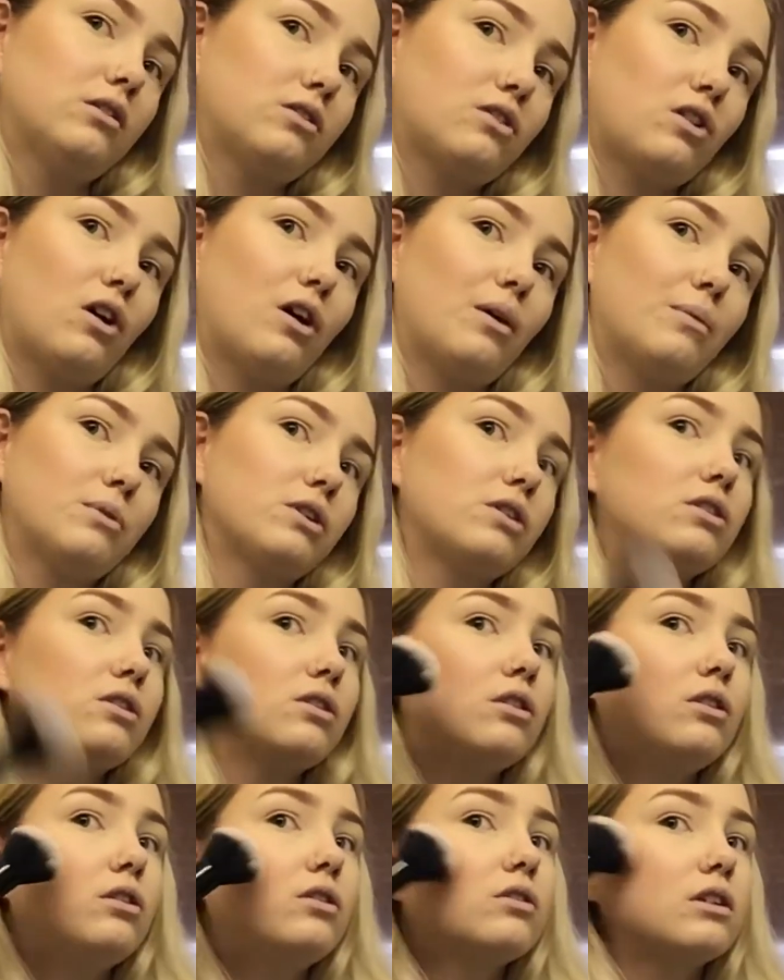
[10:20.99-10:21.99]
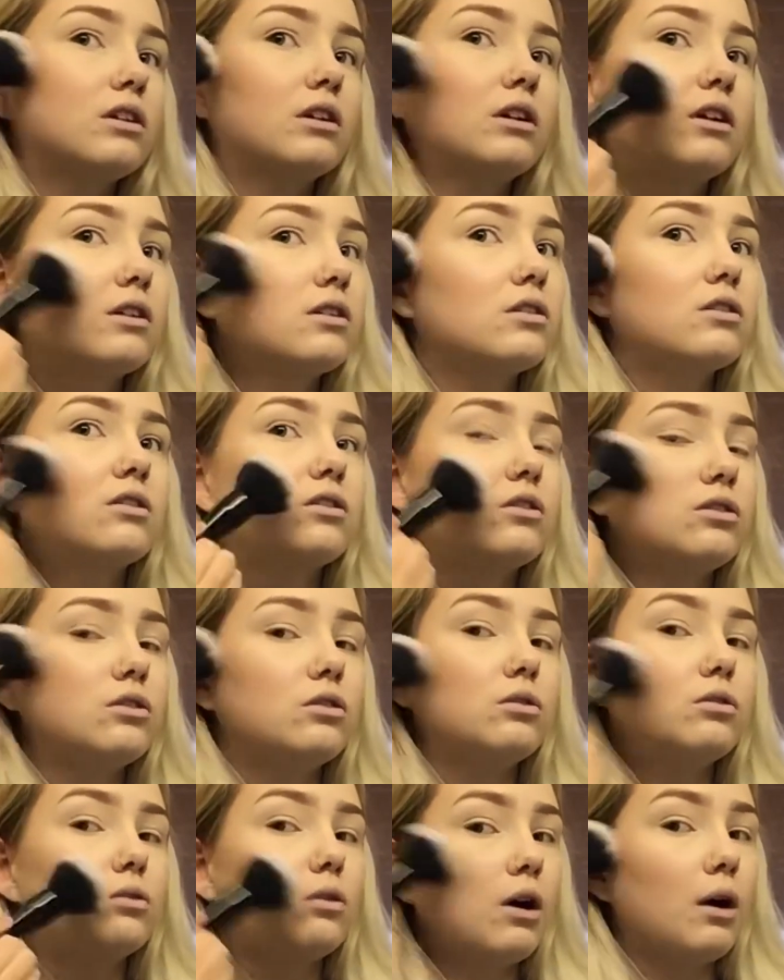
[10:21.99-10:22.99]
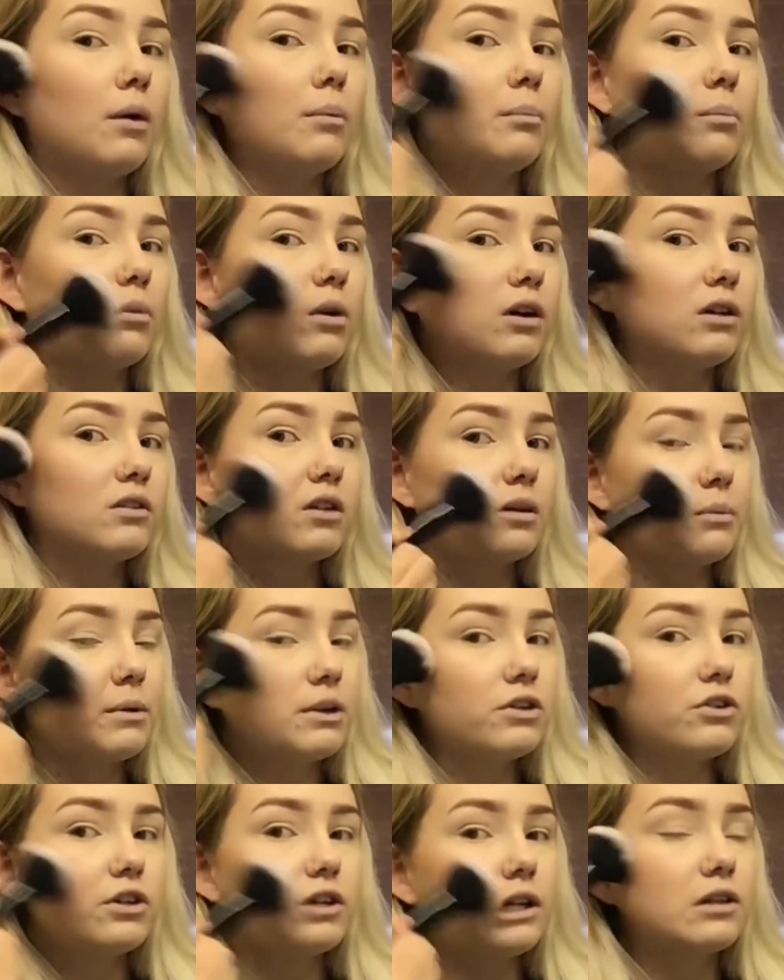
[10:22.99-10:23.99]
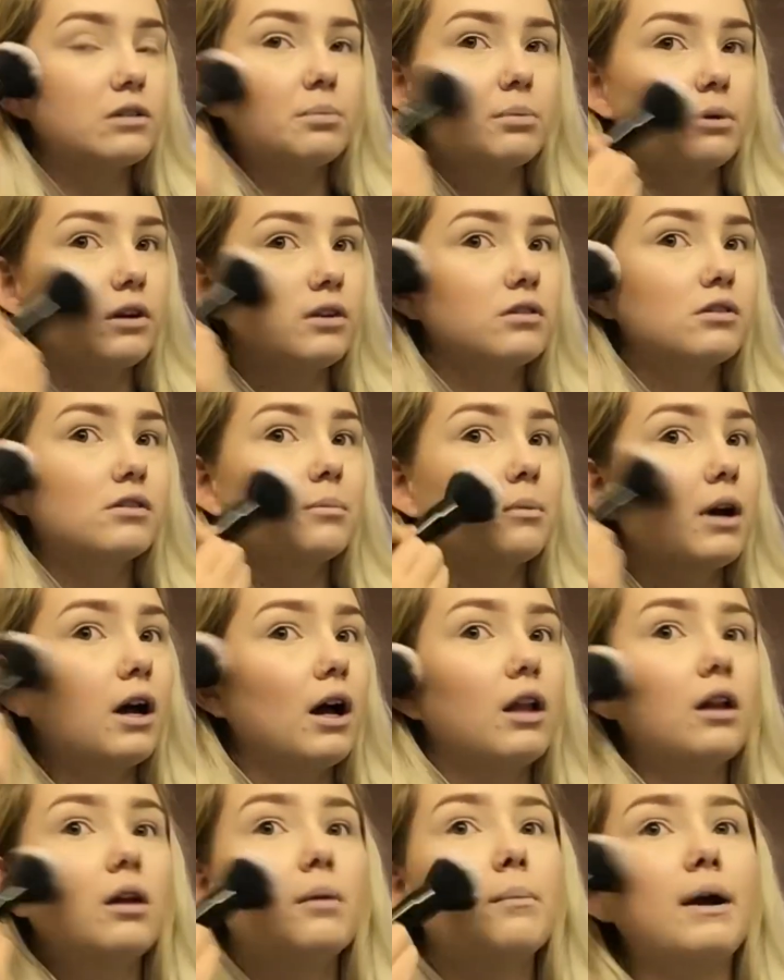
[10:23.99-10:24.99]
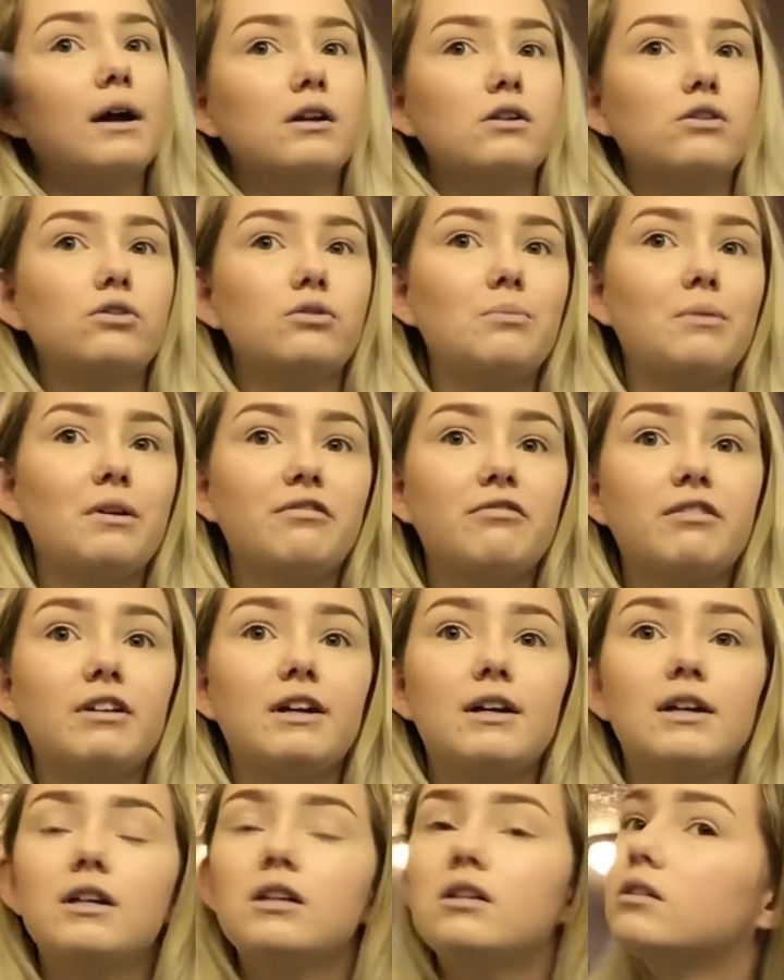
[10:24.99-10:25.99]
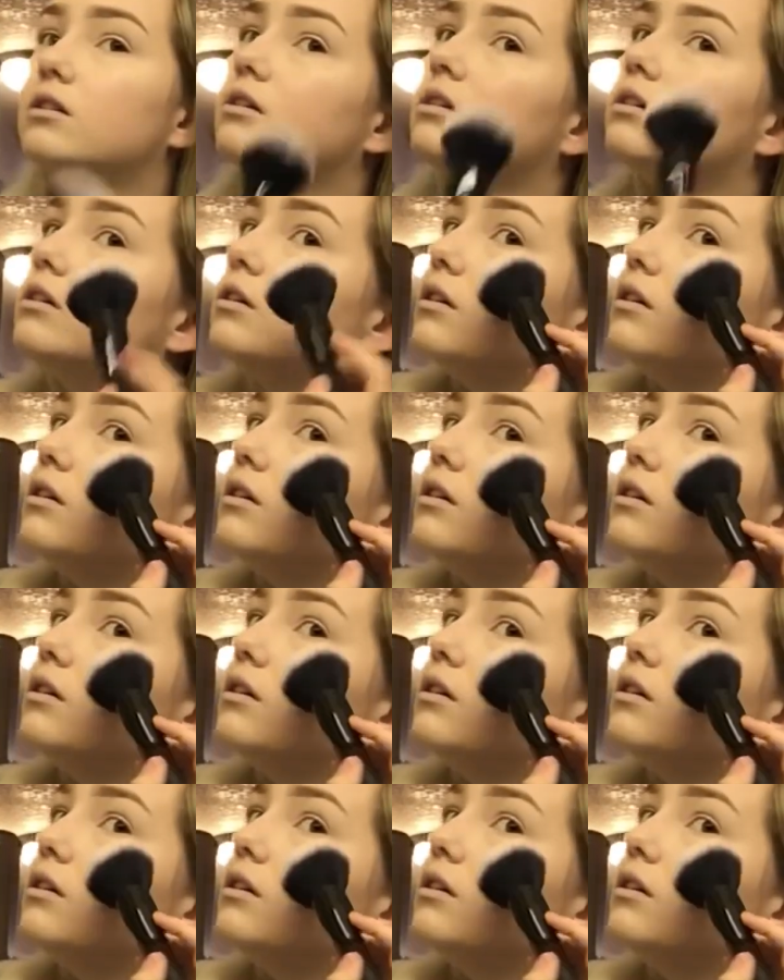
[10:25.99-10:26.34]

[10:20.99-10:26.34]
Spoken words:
So I'm just using this to bronze up my cheeks, bring some color back to my face.